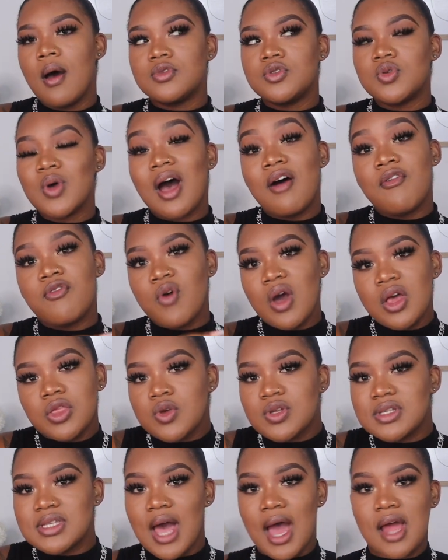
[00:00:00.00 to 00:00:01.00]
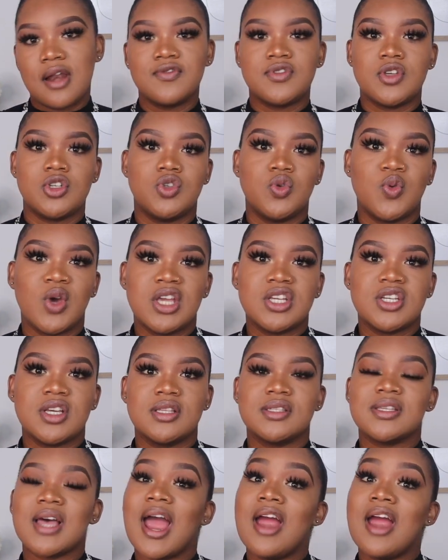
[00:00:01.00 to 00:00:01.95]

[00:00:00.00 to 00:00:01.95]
to avoid those kind of situations,